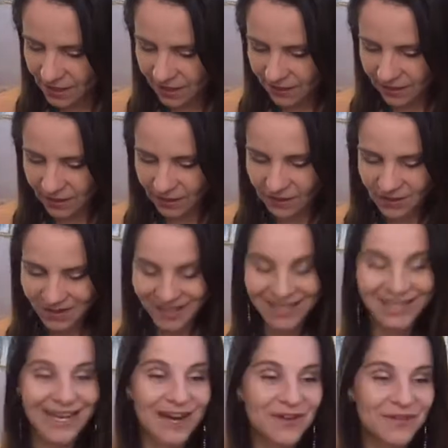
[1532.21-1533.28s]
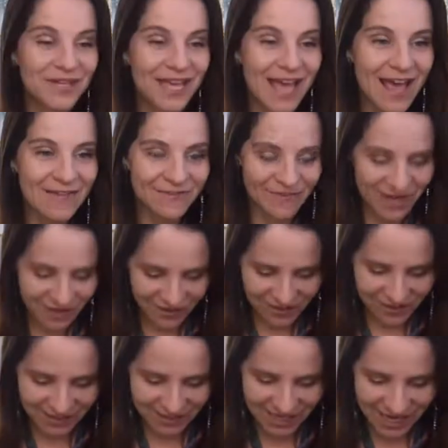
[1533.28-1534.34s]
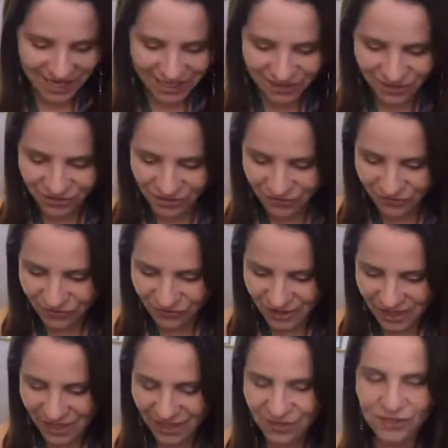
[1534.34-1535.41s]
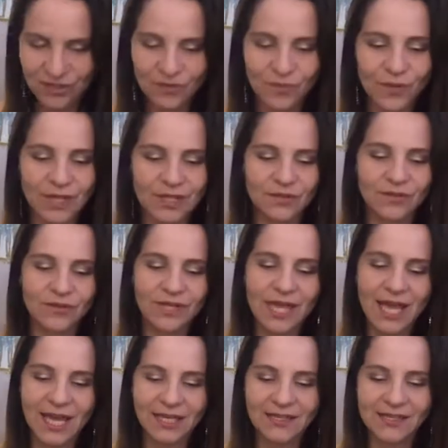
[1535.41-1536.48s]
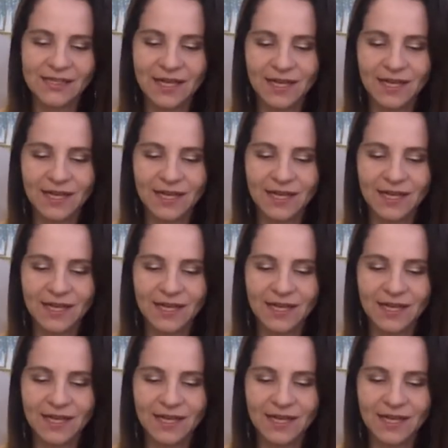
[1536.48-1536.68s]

And now we have very excited those of you that actually wanted to get.